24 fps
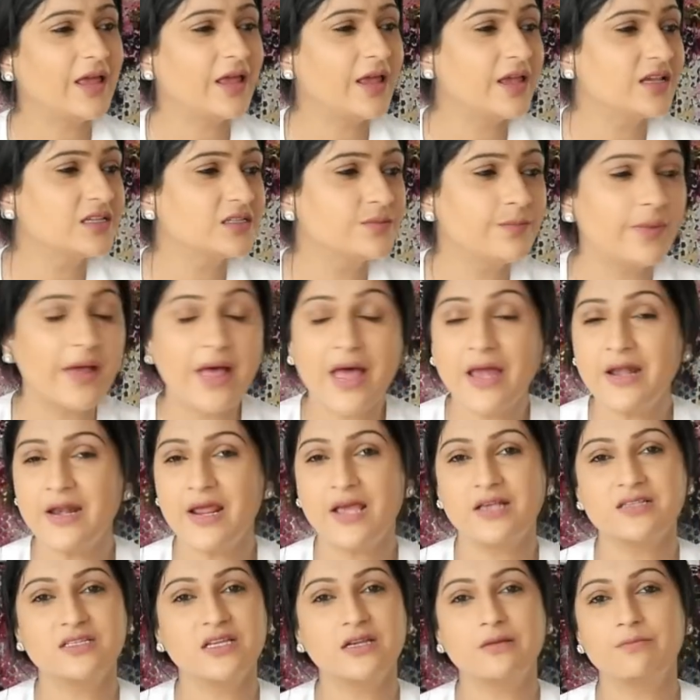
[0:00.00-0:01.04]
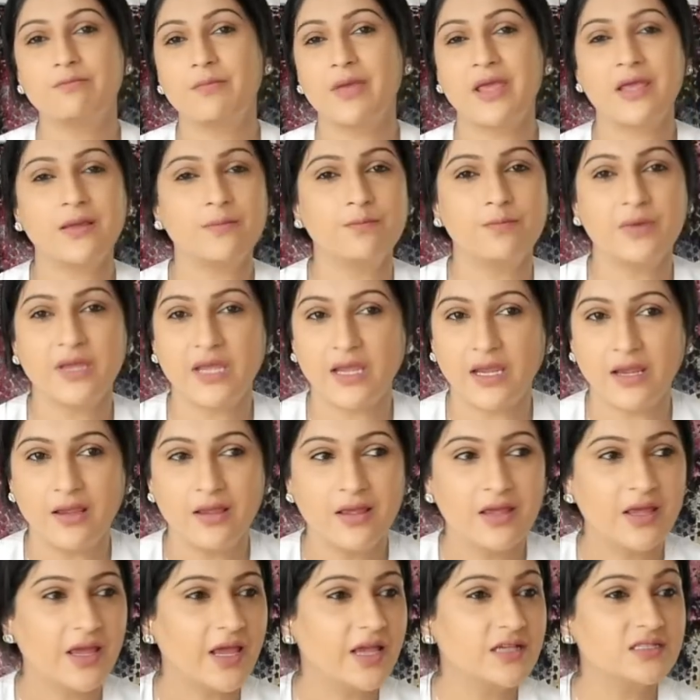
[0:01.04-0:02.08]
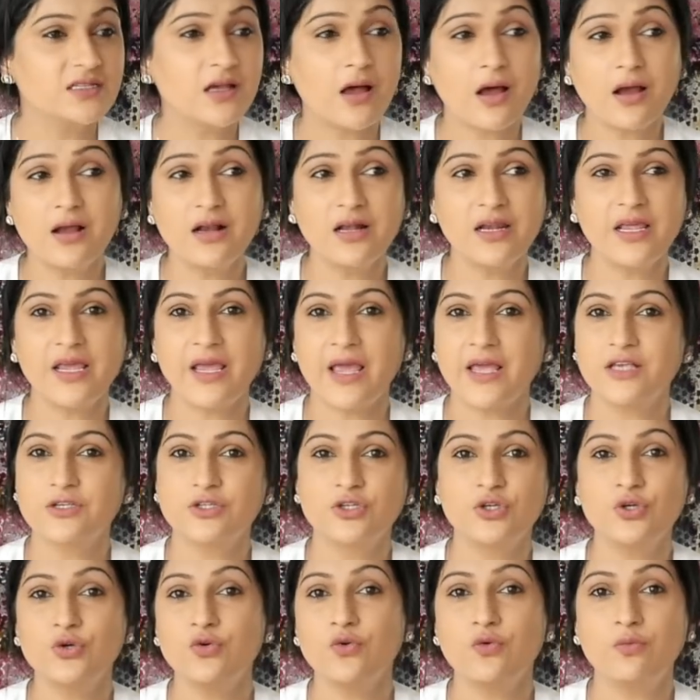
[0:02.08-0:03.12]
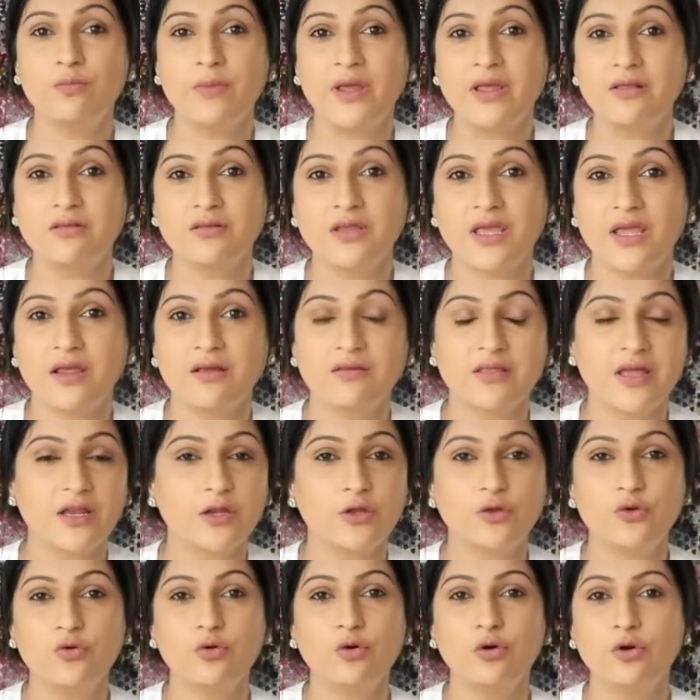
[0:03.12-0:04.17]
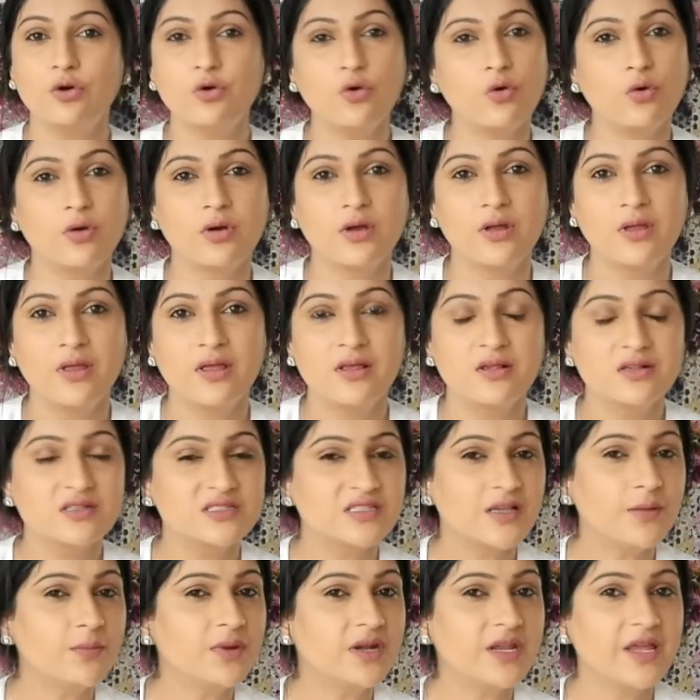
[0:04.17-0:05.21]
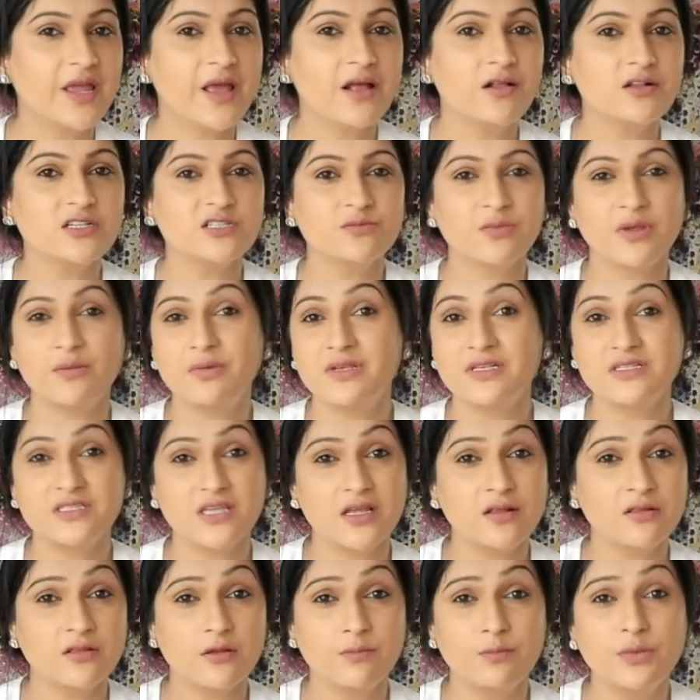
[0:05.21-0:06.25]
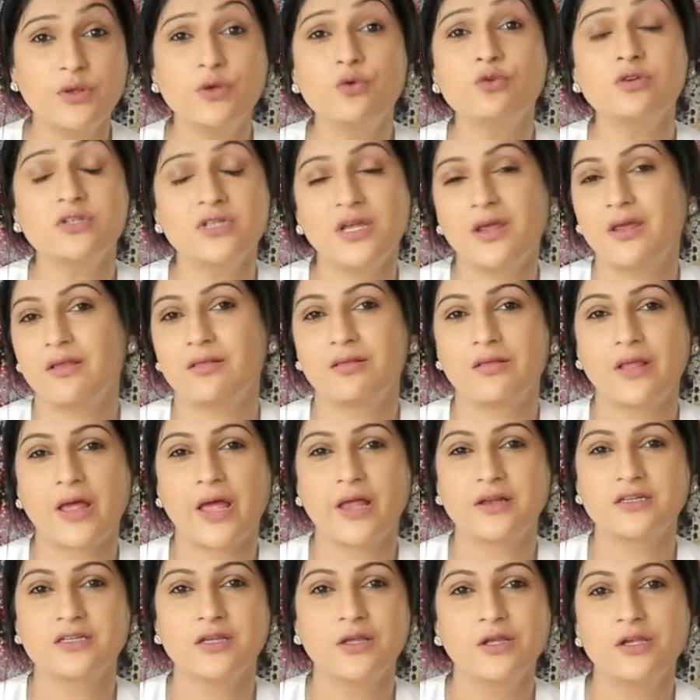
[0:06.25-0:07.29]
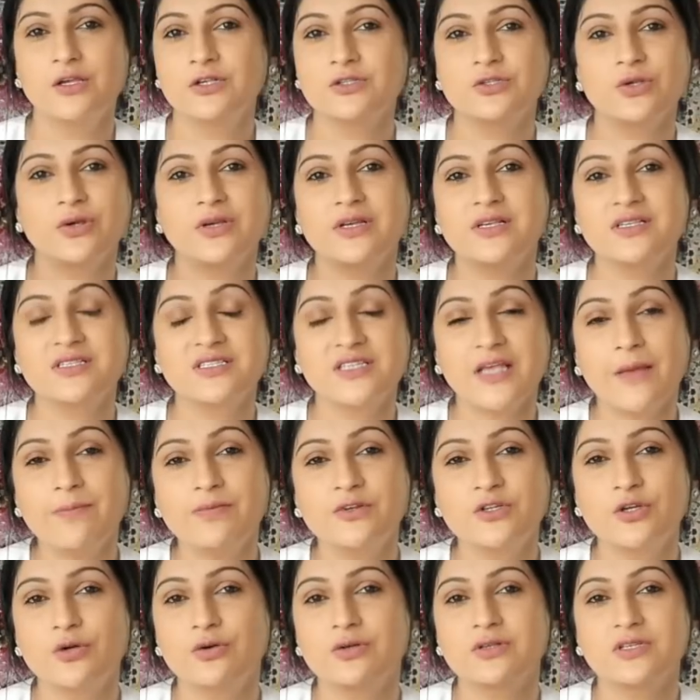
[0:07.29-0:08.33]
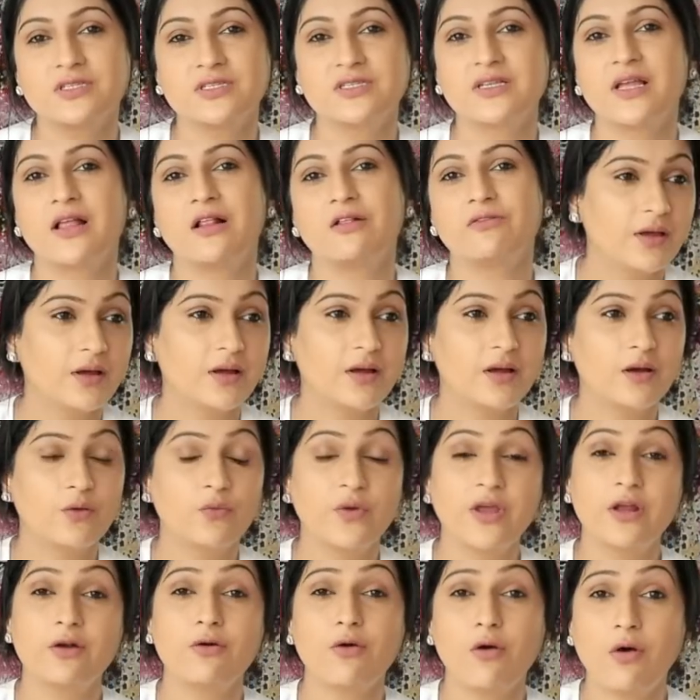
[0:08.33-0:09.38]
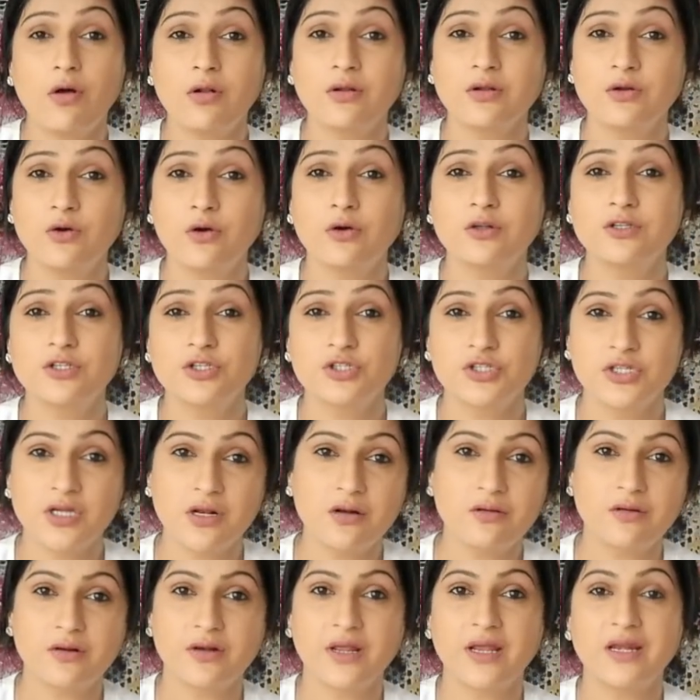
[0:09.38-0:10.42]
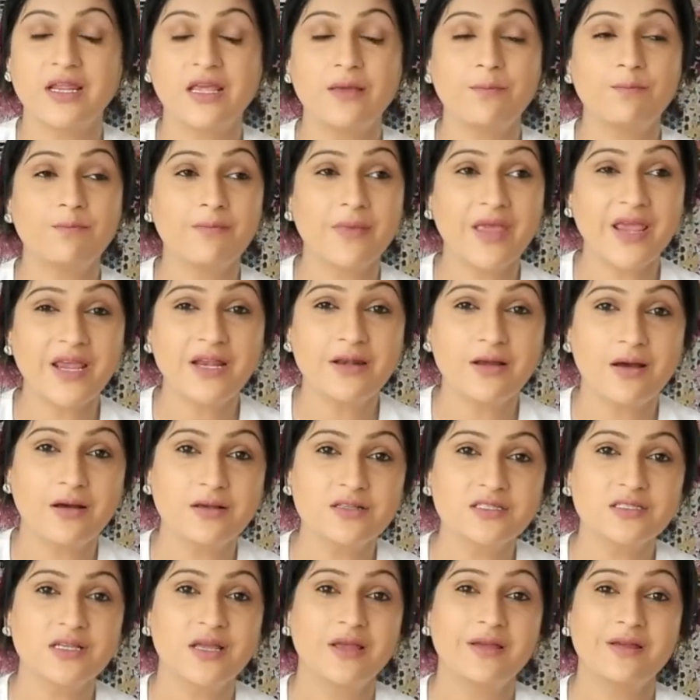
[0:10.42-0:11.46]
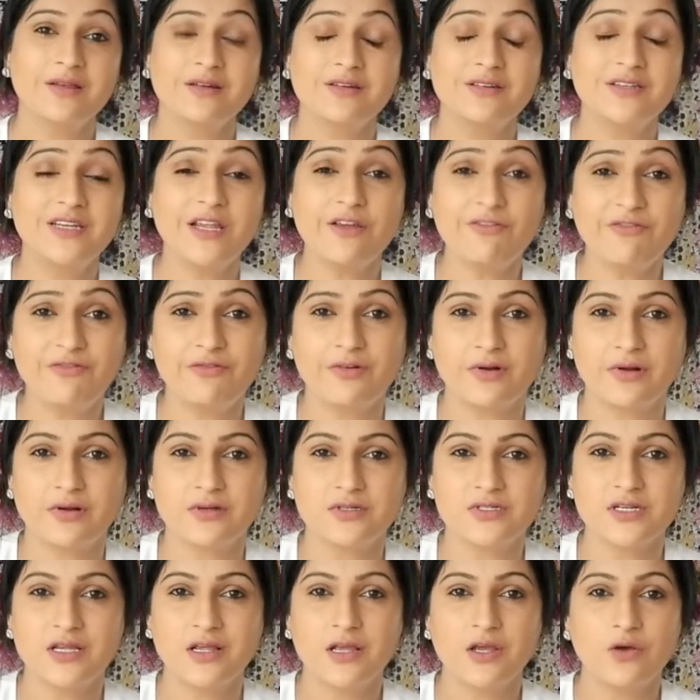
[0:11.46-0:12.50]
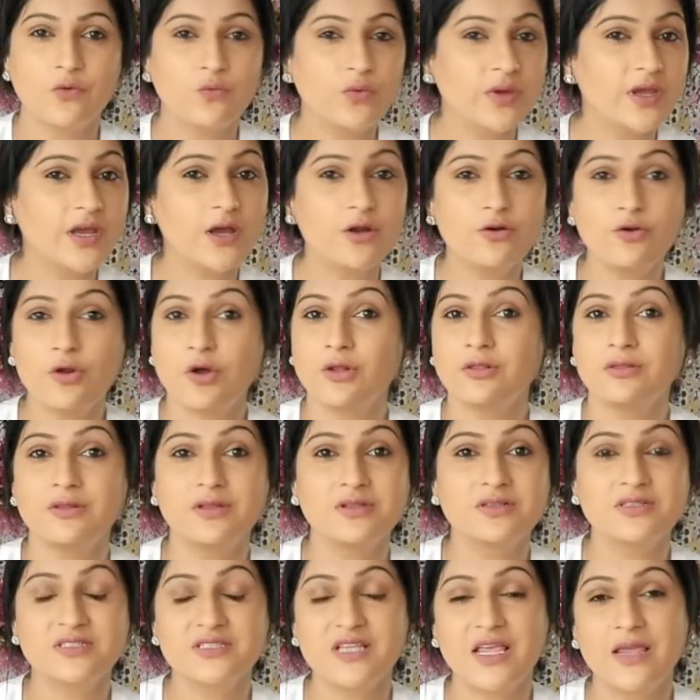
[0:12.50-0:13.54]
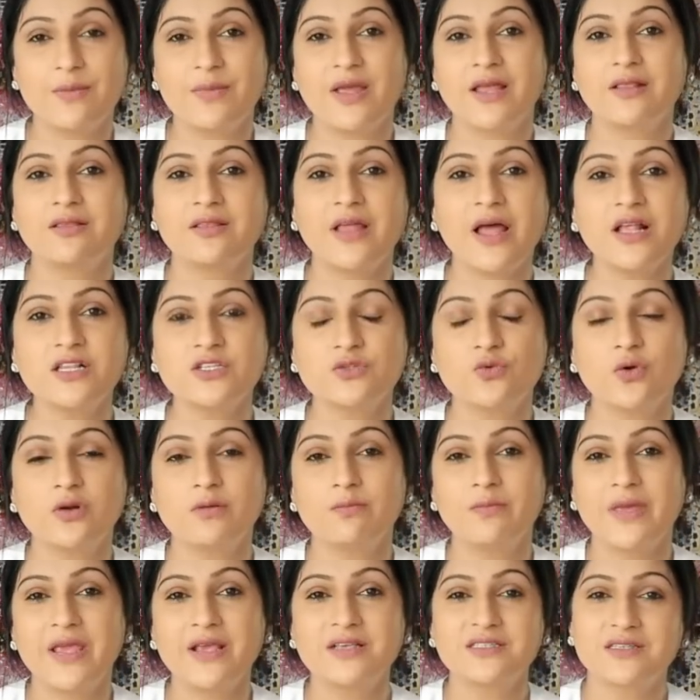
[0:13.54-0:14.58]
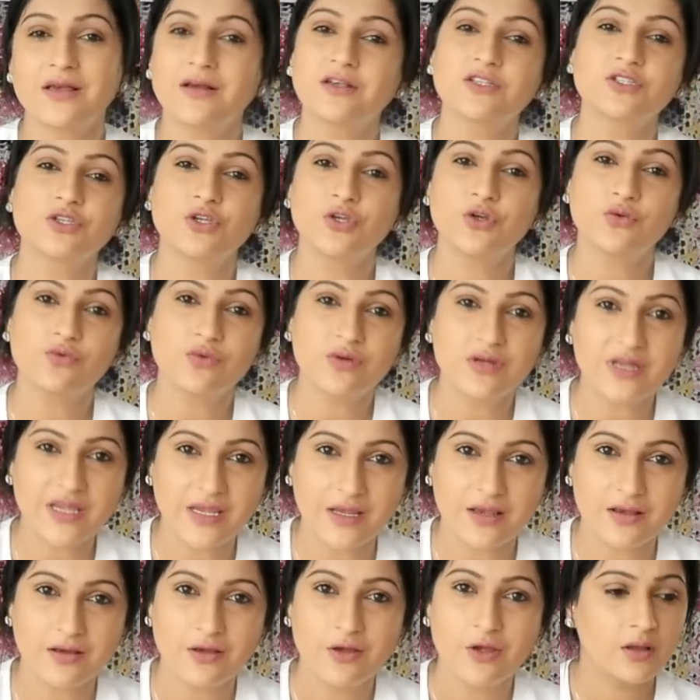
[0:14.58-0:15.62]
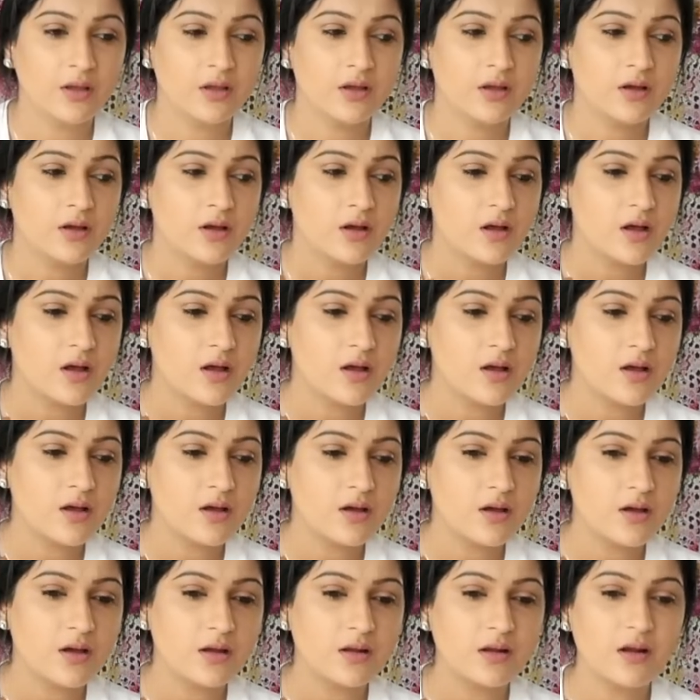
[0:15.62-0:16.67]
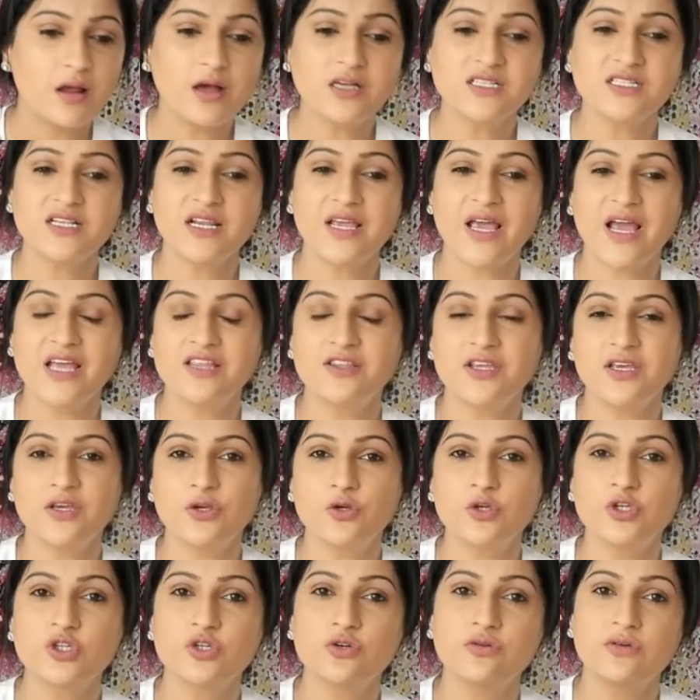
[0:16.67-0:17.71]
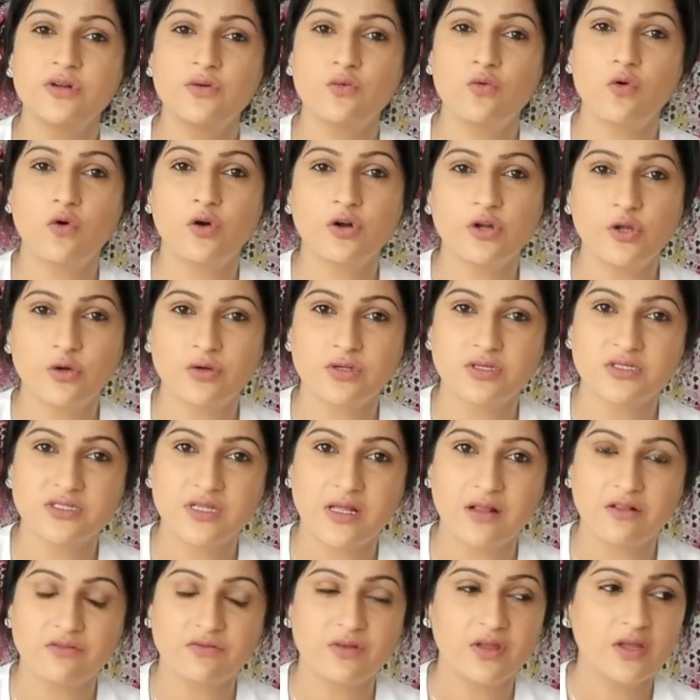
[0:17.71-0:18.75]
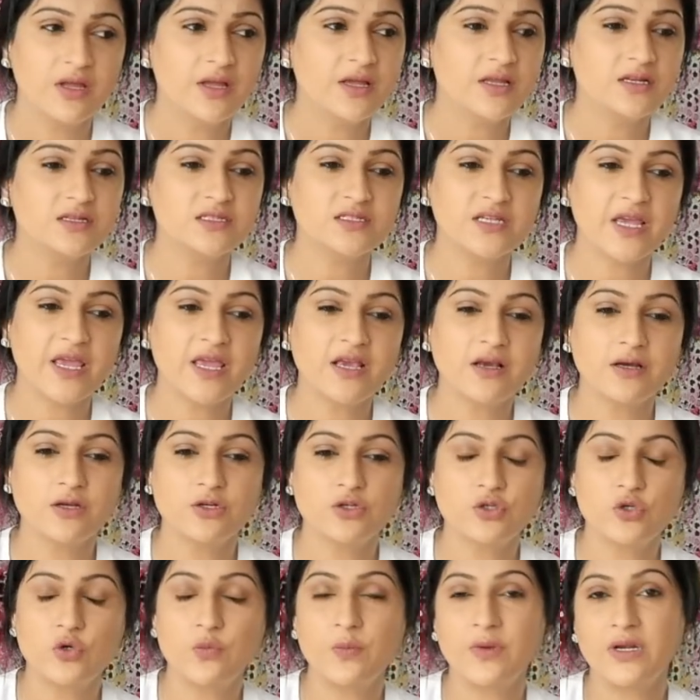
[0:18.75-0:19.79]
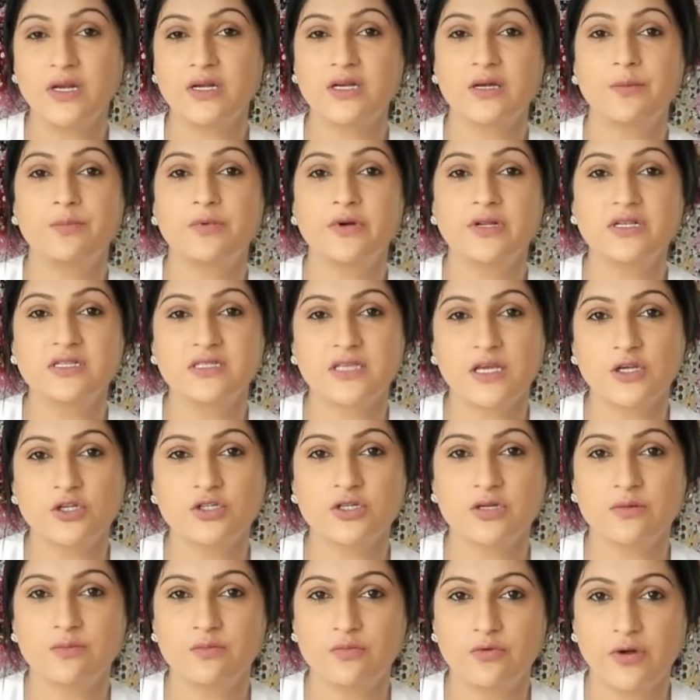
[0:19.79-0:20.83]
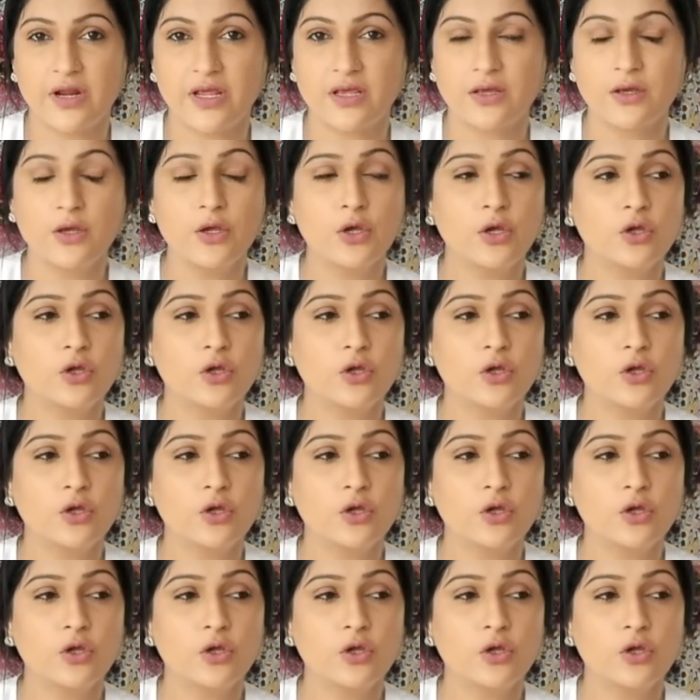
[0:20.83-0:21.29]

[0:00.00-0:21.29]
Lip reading: As bad as it may be, as ugly as you may think that you look, somebody else may be seeing the beauty in that. So accept yourself. We are all God's children, and He made us different. We are not the same, and that's what makes us unique. Lastly, I think you should reward yourself. Take a 2-minute appreciation break.